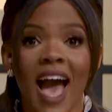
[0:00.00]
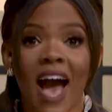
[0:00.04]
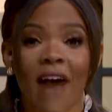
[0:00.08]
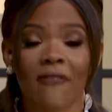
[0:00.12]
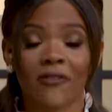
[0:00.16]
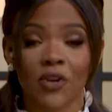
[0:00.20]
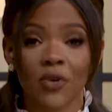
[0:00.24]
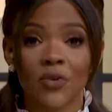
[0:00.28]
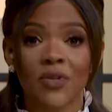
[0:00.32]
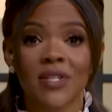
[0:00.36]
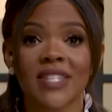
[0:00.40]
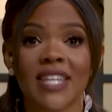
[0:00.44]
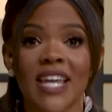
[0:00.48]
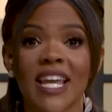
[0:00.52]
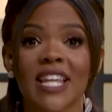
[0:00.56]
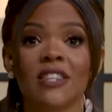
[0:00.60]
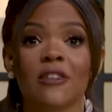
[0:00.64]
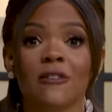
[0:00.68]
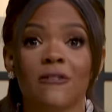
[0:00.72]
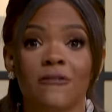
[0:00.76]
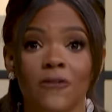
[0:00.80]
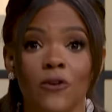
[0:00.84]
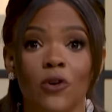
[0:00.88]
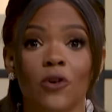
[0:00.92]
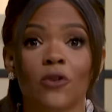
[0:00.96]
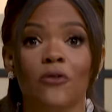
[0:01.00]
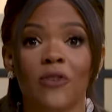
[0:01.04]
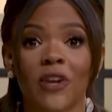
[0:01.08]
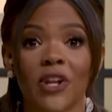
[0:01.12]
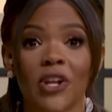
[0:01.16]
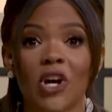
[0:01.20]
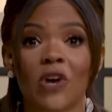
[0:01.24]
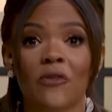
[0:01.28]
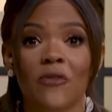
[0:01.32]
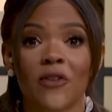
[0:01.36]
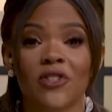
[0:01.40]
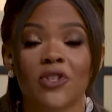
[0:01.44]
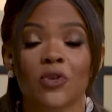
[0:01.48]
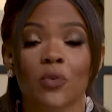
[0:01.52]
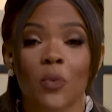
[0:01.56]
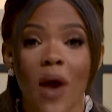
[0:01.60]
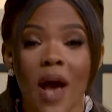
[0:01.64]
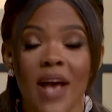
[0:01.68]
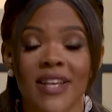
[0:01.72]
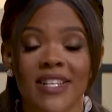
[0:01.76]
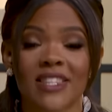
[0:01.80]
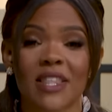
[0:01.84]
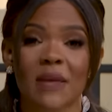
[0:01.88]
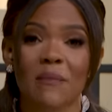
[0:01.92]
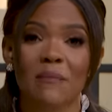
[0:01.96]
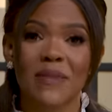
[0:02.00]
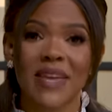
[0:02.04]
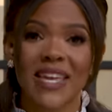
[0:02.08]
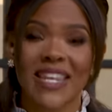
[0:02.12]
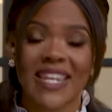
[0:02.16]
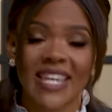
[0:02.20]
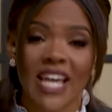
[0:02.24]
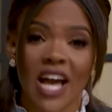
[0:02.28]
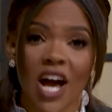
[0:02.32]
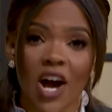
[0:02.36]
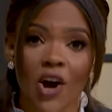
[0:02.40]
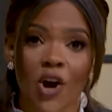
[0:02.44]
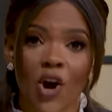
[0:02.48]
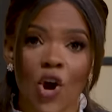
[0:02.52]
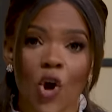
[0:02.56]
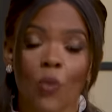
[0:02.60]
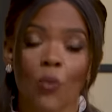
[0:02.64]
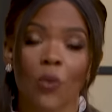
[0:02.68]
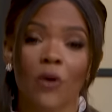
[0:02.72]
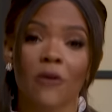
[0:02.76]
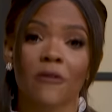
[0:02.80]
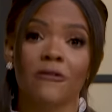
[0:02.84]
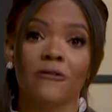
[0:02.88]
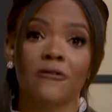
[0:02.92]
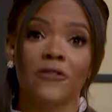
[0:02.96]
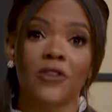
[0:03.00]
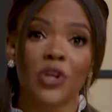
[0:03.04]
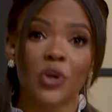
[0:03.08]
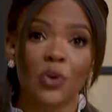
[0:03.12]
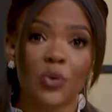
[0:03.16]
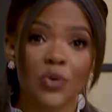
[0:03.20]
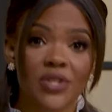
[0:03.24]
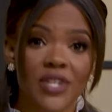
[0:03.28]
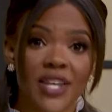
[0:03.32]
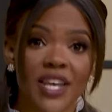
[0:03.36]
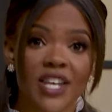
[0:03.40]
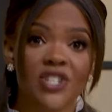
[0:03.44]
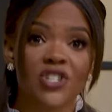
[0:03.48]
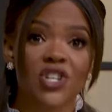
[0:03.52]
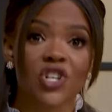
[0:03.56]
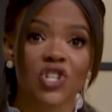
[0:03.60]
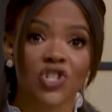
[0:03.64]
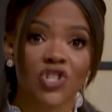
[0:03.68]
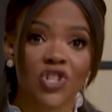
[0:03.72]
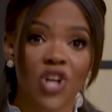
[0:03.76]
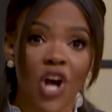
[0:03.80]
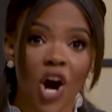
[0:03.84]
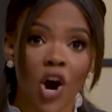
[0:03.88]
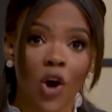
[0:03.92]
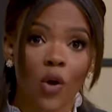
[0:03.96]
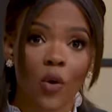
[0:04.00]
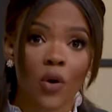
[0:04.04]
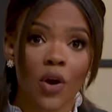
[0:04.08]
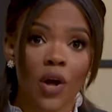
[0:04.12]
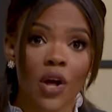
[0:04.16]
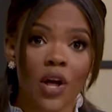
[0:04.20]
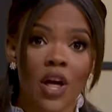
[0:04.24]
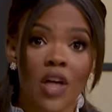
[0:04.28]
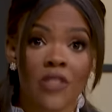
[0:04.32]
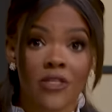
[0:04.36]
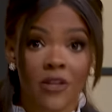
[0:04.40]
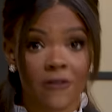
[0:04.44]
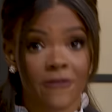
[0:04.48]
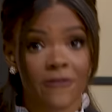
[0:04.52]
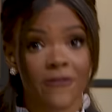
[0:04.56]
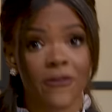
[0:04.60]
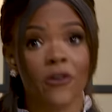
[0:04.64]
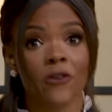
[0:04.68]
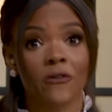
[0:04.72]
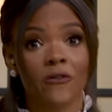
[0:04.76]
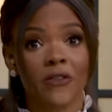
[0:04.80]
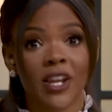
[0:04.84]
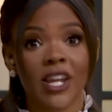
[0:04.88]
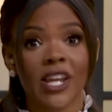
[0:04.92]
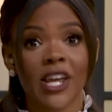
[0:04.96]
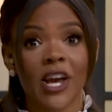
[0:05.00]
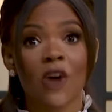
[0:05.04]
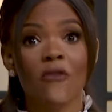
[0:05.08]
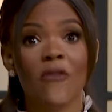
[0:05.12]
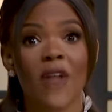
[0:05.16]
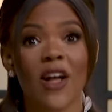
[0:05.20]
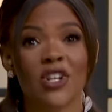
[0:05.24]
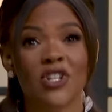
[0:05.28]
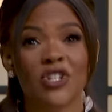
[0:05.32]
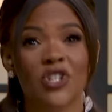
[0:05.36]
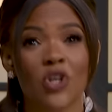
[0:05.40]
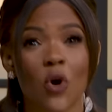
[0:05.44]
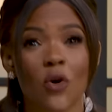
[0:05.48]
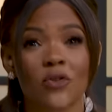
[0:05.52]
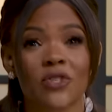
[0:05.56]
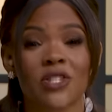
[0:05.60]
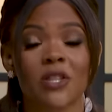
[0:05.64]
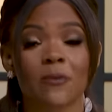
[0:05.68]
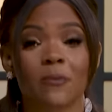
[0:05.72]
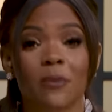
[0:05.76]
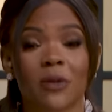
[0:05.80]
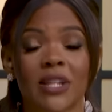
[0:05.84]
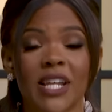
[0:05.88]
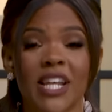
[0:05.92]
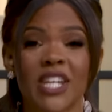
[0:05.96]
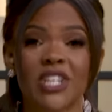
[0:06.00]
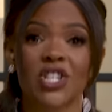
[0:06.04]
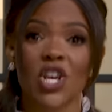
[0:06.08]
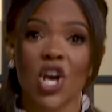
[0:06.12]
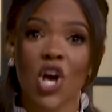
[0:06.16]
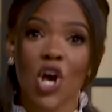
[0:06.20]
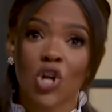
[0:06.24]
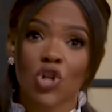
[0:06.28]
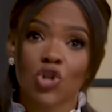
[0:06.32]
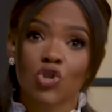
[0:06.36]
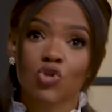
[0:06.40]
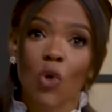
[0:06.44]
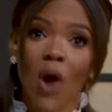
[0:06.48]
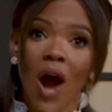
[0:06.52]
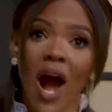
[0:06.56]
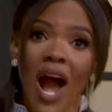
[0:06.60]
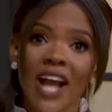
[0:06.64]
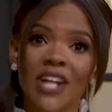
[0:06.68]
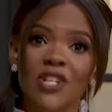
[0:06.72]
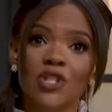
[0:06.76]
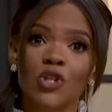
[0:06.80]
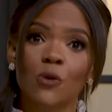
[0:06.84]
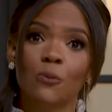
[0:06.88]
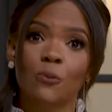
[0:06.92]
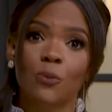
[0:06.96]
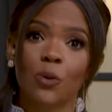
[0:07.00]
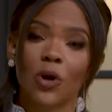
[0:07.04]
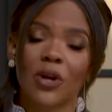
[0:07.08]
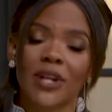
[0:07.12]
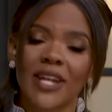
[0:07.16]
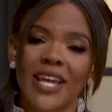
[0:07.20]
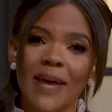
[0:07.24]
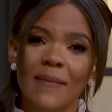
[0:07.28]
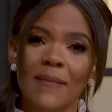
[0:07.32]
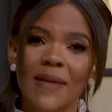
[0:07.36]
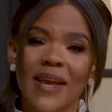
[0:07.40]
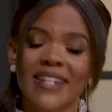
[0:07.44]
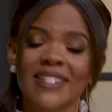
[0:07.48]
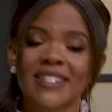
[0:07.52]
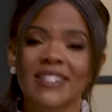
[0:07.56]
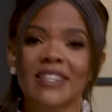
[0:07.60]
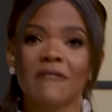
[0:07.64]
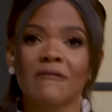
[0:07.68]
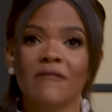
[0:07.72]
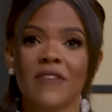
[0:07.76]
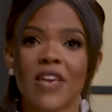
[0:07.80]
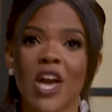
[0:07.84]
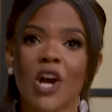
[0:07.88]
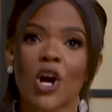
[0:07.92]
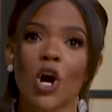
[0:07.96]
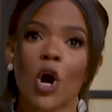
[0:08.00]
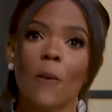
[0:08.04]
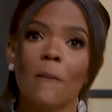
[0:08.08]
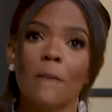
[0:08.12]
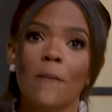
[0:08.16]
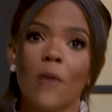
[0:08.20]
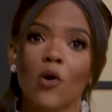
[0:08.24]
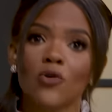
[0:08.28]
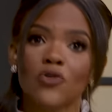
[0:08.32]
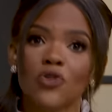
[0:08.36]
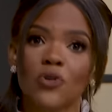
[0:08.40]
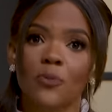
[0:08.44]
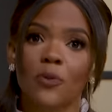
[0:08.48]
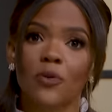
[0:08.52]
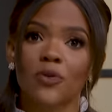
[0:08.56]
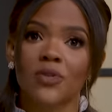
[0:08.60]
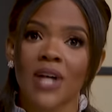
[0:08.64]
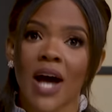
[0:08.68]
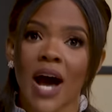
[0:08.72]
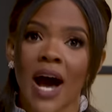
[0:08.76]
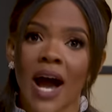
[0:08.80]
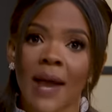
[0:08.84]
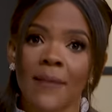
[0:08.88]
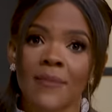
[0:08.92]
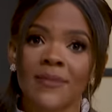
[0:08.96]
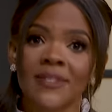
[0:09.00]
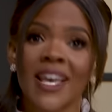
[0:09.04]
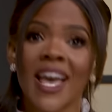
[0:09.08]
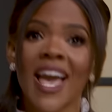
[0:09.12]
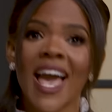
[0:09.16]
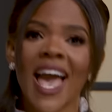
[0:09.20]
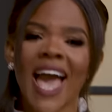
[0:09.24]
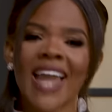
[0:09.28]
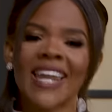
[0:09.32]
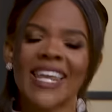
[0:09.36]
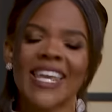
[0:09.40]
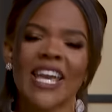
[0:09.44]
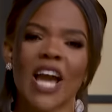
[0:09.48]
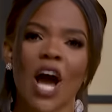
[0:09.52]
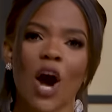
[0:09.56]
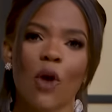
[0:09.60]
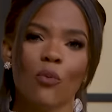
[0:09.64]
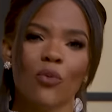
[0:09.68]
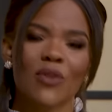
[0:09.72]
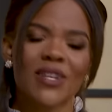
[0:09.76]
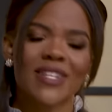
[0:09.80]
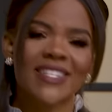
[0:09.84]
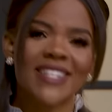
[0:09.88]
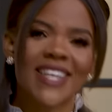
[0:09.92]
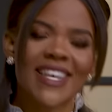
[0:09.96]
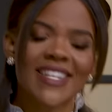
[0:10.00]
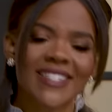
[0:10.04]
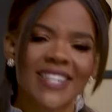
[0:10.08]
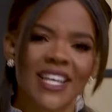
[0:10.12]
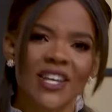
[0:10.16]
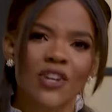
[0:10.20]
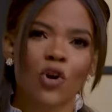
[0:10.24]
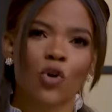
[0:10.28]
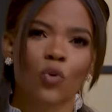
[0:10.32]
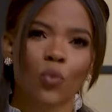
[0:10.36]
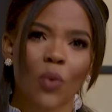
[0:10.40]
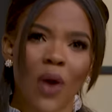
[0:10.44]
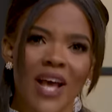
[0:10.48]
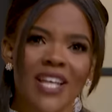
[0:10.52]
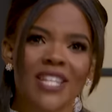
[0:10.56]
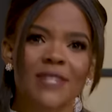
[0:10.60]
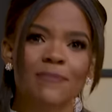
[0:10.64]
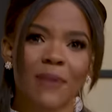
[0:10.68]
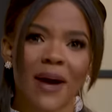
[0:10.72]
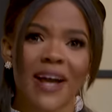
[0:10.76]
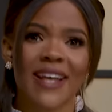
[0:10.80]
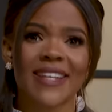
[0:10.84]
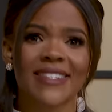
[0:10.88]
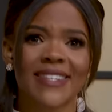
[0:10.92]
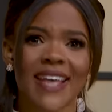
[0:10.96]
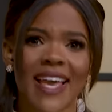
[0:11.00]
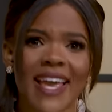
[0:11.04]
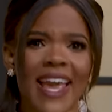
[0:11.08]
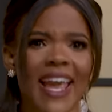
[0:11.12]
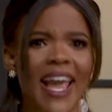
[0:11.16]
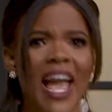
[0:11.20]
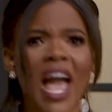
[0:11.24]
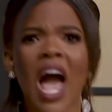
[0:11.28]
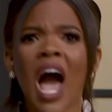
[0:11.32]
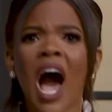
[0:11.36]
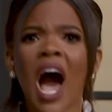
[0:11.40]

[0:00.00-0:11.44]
Have you seen the full video of his arrest? The media refuses to show the full video that shows the police tried to put him into the vehicle multiple times, and he resisted arrest by saying,